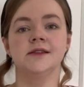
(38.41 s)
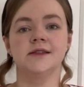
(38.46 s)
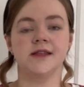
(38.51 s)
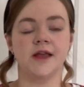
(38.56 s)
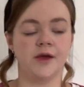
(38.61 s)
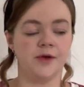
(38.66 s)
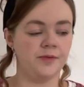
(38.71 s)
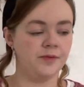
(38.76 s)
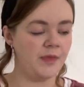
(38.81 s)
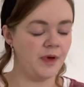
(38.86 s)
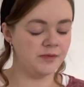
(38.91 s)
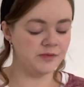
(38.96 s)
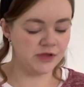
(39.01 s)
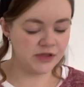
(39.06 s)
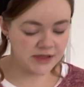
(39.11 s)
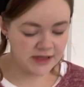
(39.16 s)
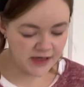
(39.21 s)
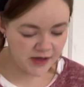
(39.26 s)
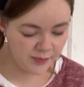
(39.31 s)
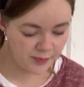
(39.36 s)
So I'm
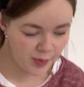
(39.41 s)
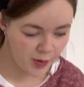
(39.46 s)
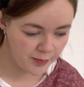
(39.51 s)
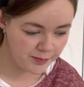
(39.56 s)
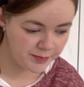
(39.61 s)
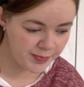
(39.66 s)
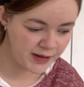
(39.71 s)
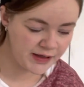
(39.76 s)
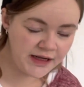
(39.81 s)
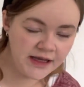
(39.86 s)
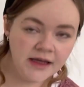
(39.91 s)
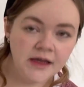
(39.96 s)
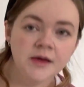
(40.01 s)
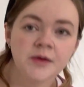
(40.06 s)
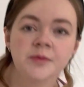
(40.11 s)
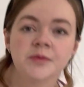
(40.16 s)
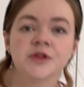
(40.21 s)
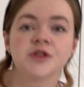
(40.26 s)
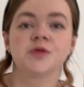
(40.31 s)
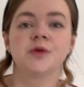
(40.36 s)
just going to pop Bunny
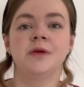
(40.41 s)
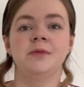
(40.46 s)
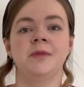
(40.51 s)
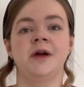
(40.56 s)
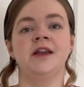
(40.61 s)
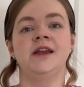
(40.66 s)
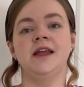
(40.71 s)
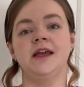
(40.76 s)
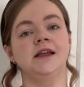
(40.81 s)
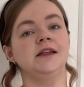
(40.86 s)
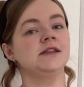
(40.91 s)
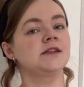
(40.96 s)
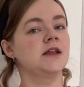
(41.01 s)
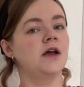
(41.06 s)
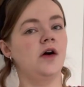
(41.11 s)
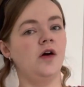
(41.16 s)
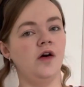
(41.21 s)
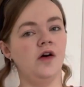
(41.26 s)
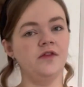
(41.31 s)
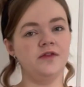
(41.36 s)
between my knees.
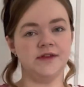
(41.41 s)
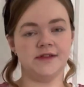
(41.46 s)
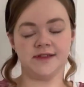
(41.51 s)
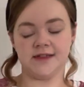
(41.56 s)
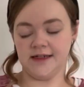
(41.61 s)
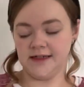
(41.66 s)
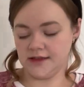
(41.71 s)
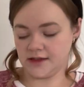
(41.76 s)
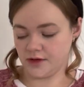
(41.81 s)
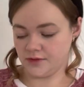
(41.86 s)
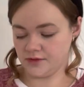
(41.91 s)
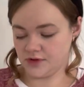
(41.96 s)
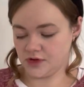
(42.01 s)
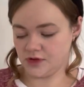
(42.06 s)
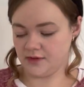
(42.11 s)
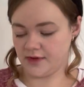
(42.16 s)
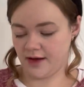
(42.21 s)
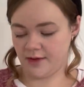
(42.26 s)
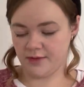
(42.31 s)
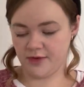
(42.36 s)
Obviously don't do
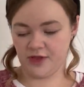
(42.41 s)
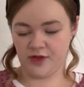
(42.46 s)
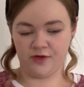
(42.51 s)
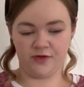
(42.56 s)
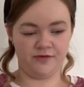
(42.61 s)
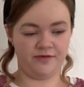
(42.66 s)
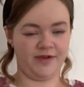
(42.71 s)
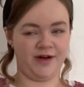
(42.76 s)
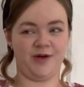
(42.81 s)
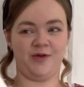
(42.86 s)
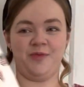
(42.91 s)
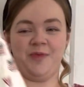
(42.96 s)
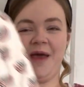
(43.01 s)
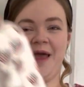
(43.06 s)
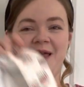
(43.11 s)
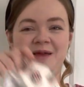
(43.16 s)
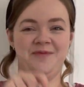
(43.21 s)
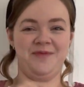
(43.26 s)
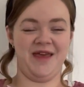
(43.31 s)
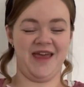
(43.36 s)
that with your real
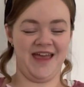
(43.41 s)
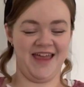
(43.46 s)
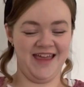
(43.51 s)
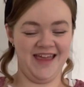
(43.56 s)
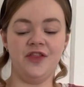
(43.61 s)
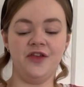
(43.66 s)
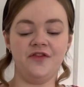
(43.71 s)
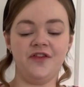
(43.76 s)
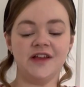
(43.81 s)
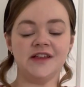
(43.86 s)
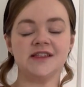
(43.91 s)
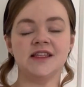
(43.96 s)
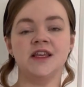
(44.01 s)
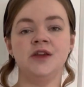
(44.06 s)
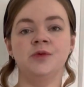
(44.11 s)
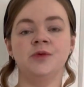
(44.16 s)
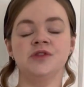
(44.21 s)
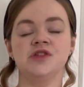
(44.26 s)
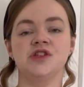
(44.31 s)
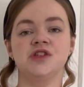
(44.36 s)
baby. The first thing
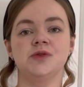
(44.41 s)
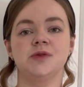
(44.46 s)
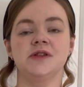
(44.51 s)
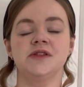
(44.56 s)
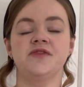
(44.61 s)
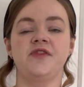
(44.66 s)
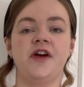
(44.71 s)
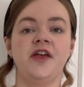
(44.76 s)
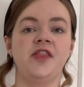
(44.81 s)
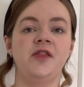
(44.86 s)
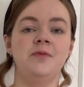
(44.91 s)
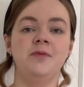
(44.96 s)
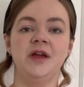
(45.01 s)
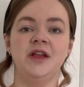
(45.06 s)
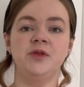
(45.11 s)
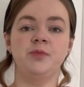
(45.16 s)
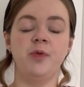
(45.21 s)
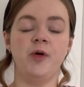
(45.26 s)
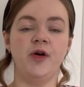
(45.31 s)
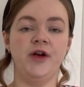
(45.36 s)
you want to do is find the
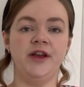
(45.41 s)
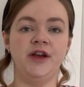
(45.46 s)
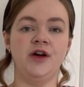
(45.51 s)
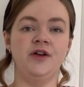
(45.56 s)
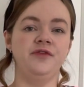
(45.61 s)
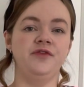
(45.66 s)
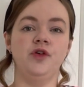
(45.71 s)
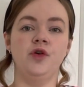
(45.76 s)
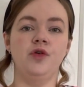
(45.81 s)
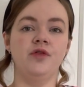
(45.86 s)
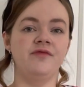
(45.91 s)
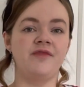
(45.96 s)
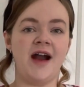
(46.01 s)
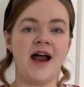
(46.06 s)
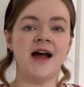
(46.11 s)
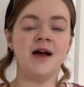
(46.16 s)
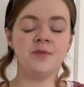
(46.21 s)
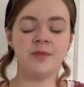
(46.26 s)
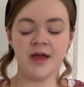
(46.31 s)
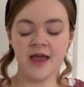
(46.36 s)
midpoint of your
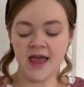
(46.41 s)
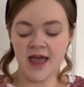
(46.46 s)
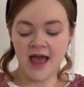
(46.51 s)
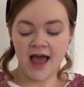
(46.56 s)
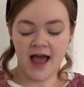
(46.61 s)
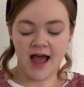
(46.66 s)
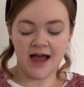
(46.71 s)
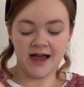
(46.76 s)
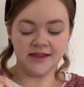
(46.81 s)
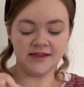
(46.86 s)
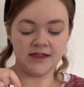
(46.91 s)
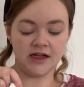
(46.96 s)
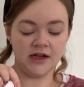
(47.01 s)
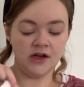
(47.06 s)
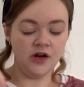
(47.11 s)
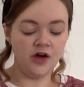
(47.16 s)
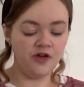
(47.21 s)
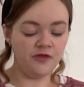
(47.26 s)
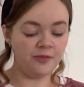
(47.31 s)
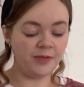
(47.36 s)
wrap, and a
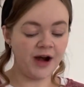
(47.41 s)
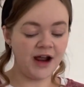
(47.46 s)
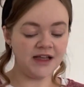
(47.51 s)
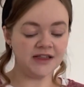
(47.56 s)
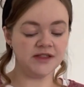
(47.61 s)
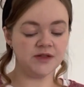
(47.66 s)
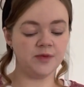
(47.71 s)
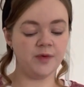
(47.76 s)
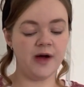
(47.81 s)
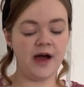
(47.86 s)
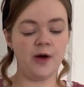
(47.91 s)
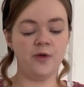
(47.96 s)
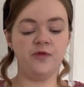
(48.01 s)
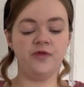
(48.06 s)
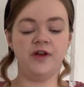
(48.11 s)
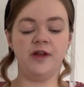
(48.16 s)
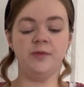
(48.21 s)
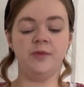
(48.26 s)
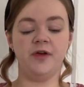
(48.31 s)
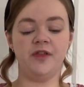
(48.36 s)
lot of brands will
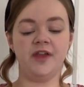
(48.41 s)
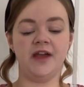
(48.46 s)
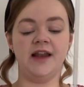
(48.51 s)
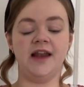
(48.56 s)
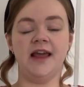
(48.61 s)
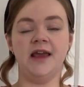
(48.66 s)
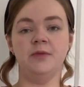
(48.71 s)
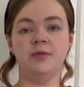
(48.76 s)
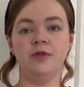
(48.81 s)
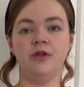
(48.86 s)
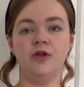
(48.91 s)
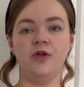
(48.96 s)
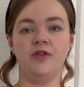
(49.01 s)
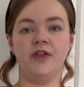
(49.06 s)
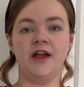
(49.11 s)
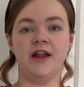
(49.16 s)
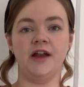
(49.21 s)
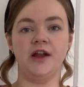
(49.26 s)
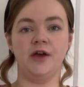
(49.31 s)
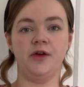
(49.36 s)
helpfully put their label or
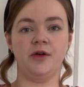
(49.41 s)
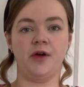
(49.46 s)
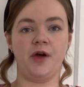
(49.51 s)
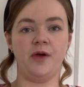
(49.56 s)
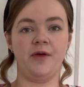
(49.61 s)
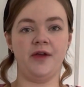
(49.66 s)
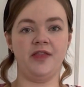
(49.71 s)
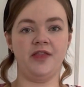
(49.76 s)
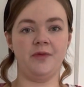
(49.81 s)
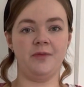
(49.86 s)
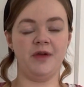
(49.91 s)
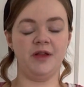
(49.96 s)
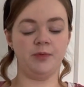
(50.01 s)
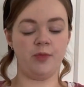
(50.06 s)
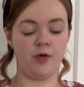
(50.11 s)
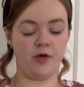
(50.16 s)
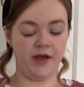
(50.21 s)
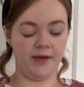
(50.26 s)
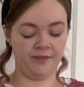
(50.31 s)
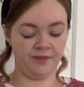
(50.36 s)
their logo in the
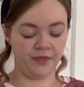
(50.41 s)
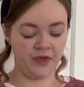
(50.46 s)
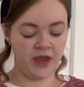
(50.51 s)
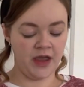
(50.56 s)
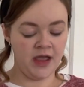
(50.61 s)
midpoint.